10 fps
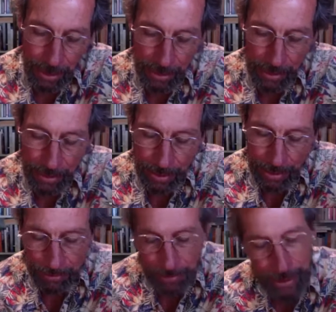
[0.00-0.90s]

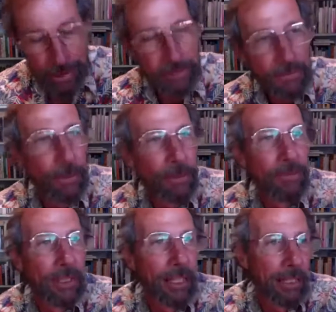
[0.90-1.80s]
And because of
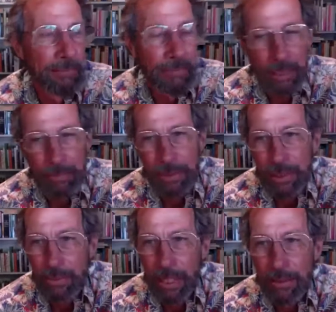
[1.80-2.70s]
COVID, I haven't been able to
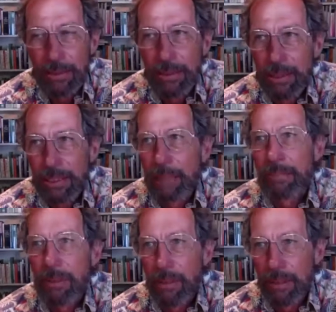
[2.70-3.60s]
go out there
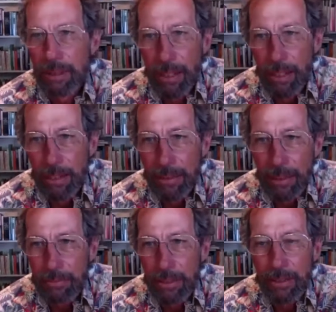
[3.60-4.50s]
except online
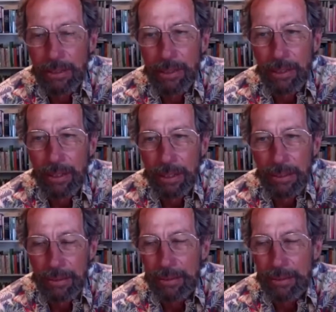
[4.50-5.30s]
like we are tonight,